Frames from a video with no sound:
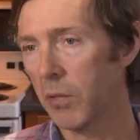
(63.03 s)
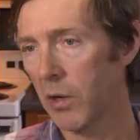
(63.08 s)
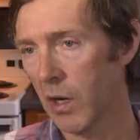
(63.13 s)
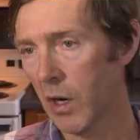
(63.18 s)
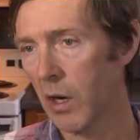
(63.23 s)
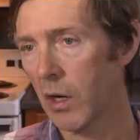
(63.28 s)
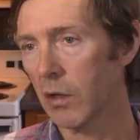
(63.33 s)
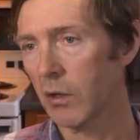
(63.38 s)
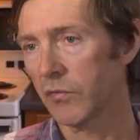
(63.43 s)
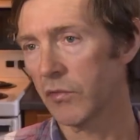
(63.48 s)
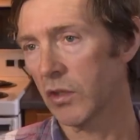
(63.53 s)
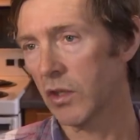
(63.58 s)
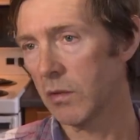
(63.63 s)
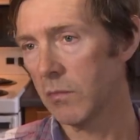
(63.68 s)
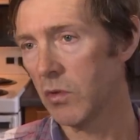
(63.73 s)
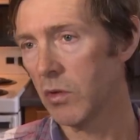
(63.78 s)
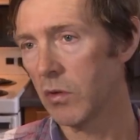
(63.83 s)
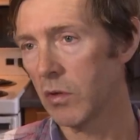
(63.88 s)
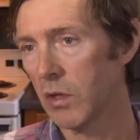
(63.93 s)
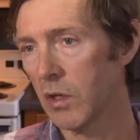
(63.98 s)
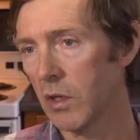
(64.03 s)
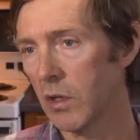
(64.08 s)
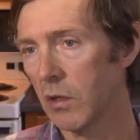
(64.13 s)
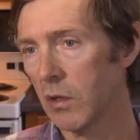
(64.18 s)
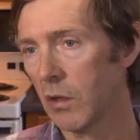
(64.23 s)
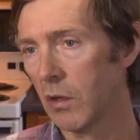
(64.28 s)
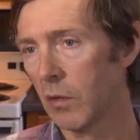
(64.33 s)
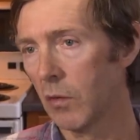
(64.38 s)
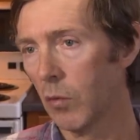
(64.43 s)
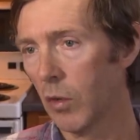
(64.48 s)
part of the community
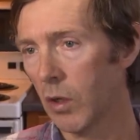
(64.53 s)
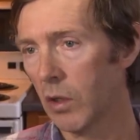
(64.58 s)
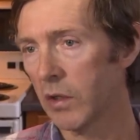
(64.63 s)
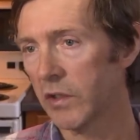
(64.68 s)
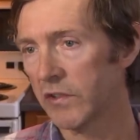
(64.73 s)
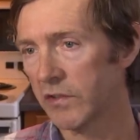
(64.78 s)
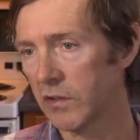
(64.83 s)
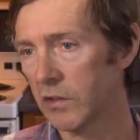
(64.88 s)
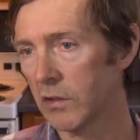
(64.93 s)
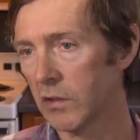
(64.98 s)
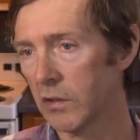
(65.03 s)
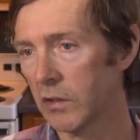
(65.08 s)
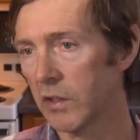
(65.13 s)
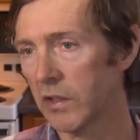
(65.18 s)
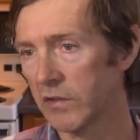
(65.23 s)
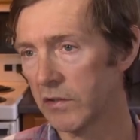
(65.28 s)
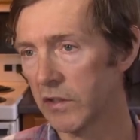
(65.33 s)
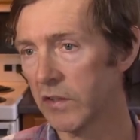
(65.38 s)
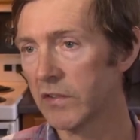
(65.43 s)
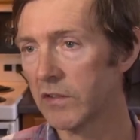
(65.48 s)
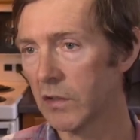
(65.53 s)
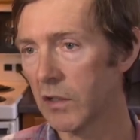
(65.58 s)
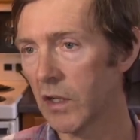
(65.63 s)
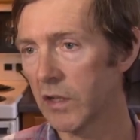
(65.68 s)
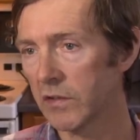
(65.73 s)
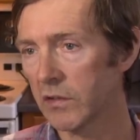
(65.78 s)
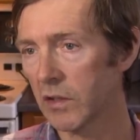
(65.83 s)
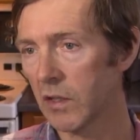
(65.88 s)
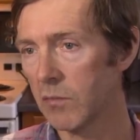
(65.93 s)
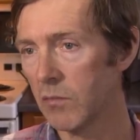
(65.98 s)
while it still existed
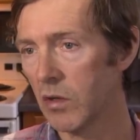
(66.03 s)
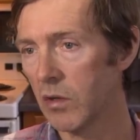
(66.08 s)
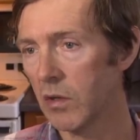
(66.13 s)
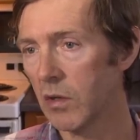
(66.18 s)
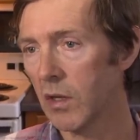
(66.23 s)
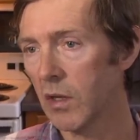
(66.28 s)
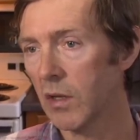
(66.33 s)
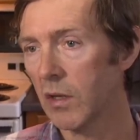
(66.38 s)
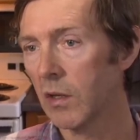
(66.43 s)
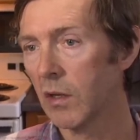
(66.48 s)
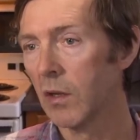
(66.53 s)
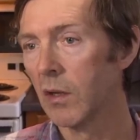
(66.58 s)
as a community.